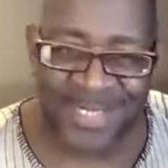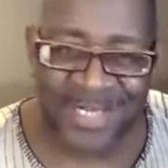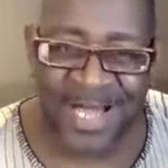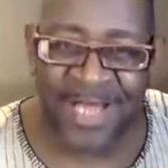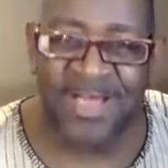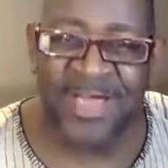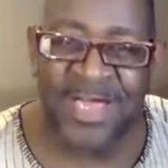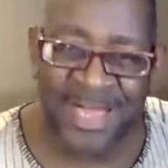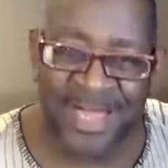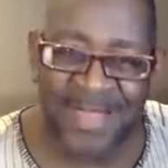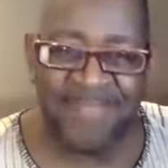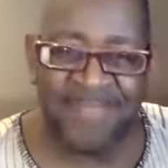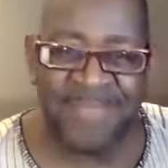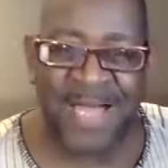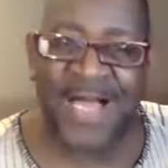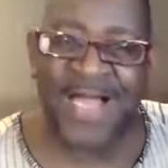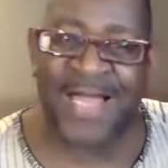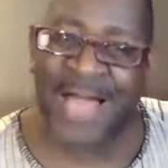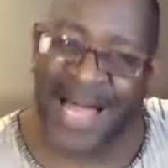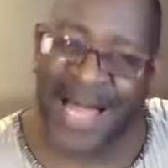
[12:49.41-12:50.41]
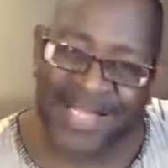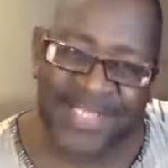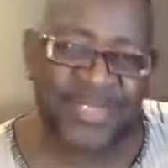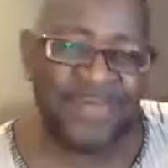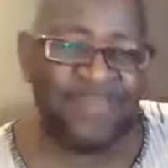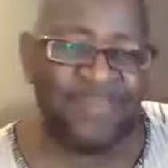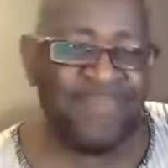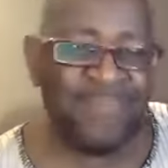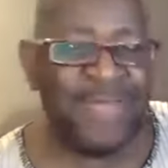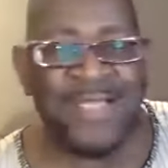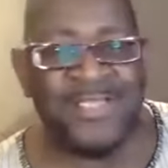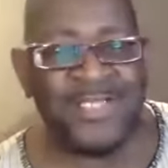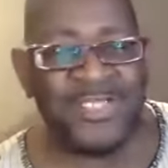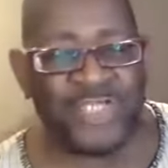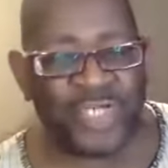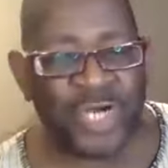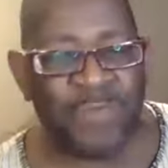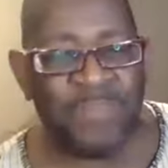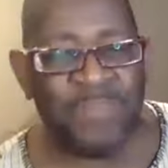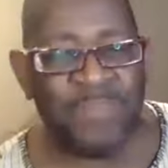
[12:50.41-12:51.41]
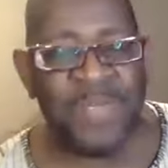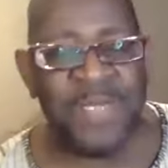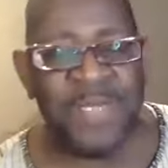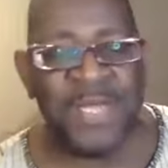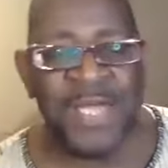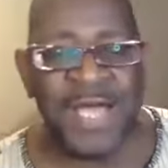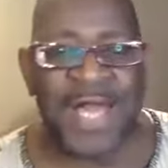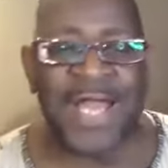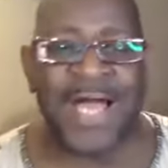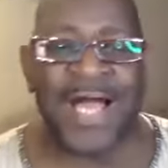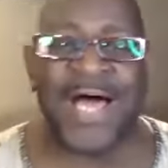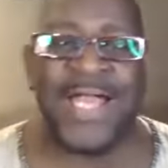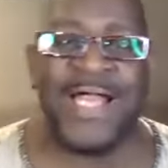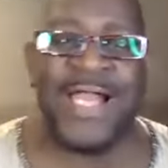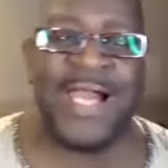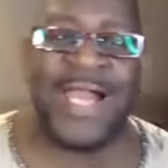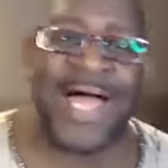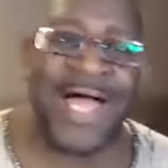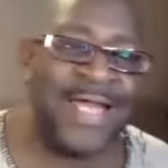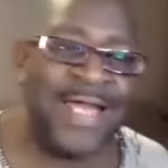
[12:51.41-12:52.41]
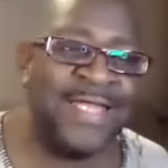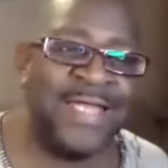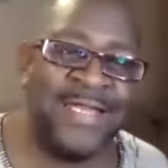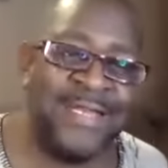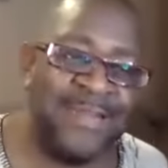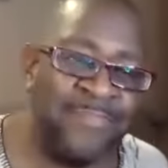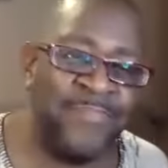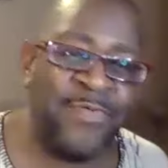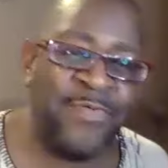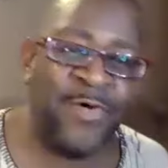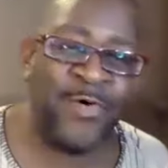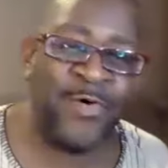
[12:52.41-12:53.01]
Are uh, you hearing me? I got to make the jump and I got to land in the boat.